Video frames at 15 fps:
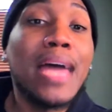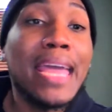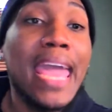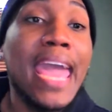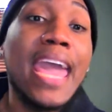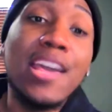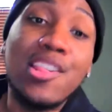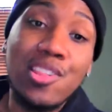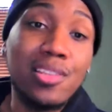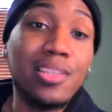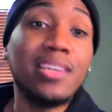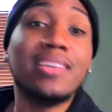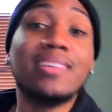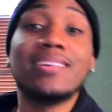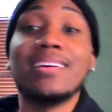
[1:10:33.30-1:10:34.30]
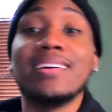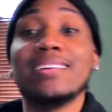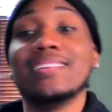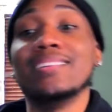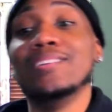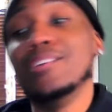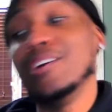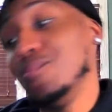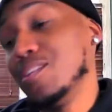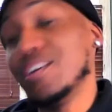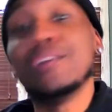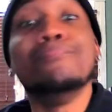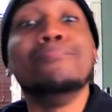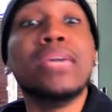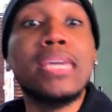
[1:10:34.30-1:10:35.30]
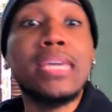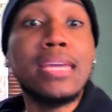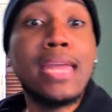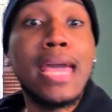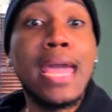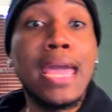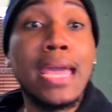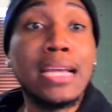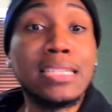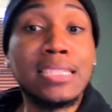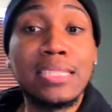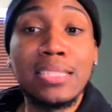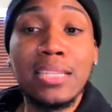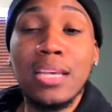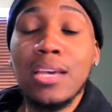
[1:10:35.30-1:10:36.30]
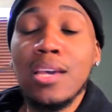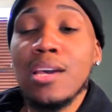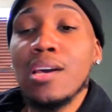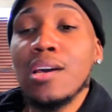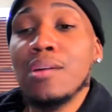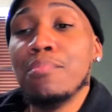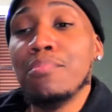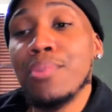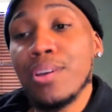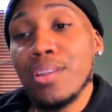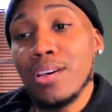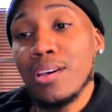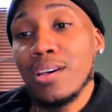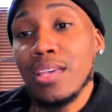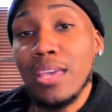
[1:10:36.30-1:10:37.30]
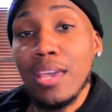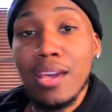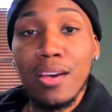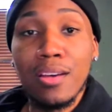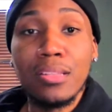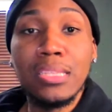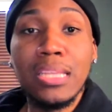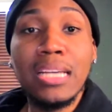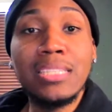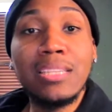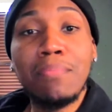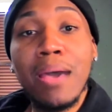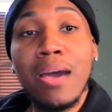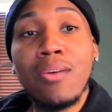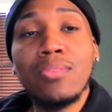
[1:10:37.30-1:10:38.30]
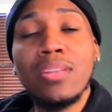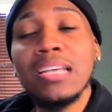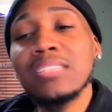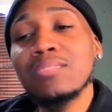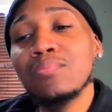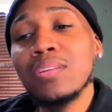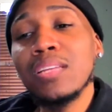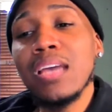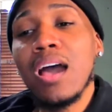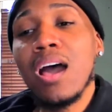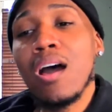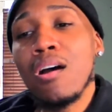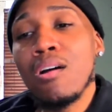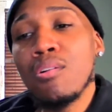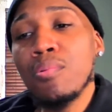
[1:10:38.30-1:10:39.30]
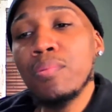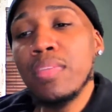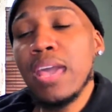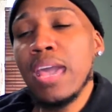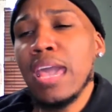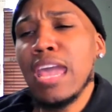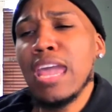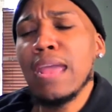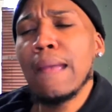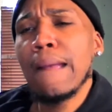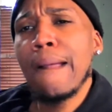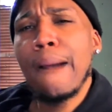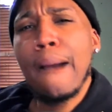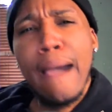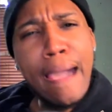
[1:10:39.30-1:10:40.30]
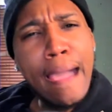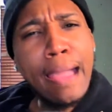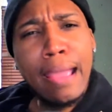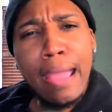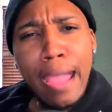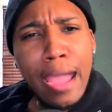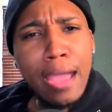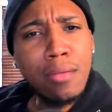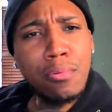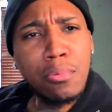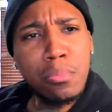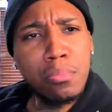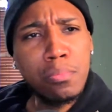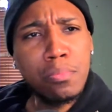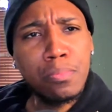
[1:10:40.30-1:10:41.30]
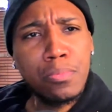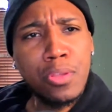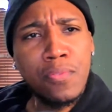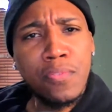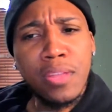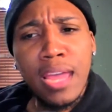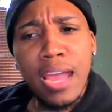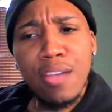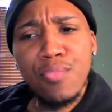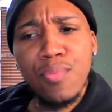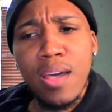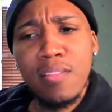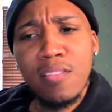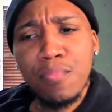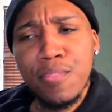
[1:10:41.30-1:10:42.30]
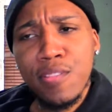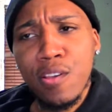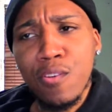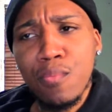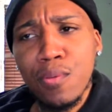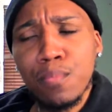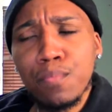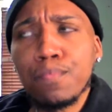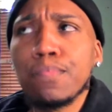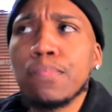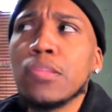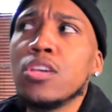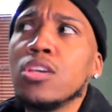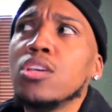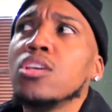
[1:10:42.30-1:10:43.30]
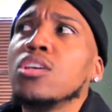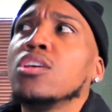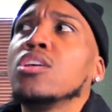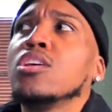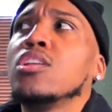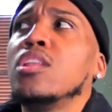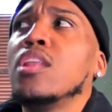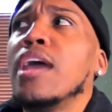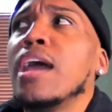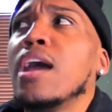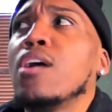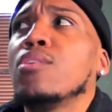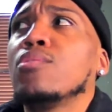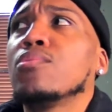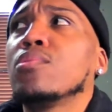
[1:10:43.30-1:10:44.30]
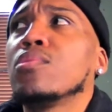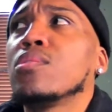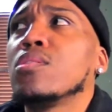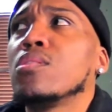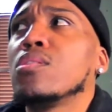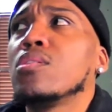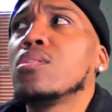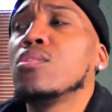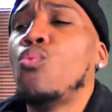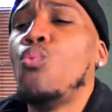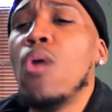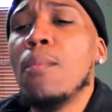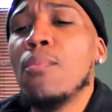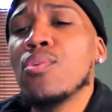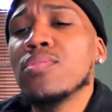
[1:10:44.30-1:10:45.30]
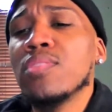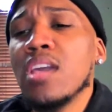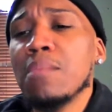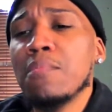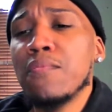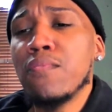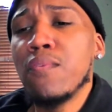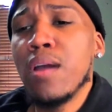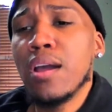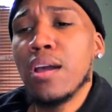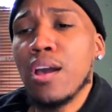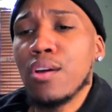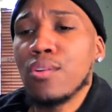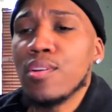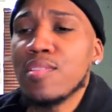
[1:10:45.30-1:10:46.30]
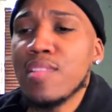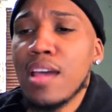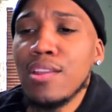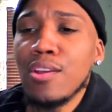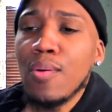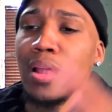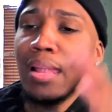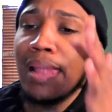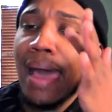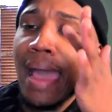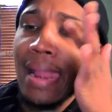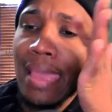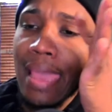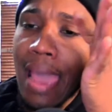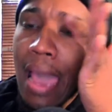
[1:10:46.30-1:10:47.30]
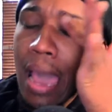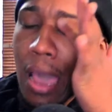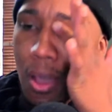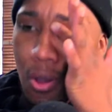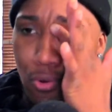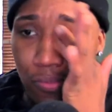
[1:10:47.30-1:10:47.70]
Ashley, you know, with her mean ass. But uh yeah, that's about that's really all that I got for the Housewives of Potomac. Now, one more thing before I go, because I know a lot of y'all